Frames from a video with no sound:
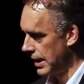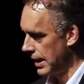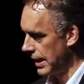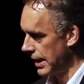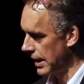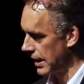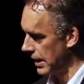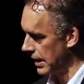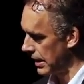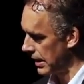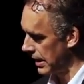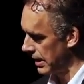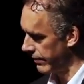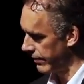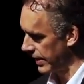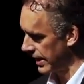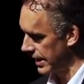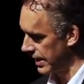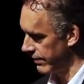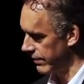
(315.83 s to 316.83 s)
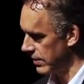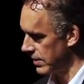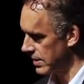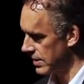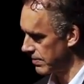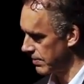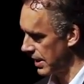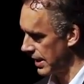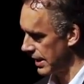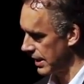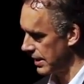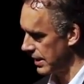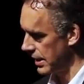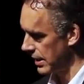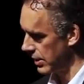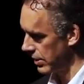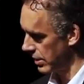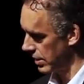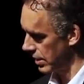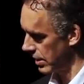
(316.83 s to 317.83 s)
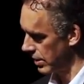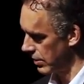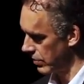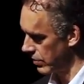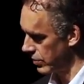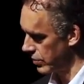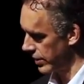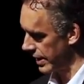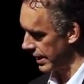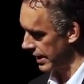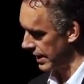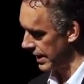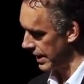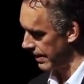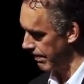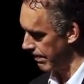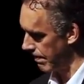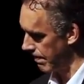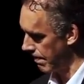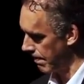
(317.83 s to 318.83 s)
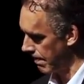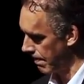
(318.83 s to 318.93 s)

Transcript: And if I give you this money, then you're going to go and drink it up.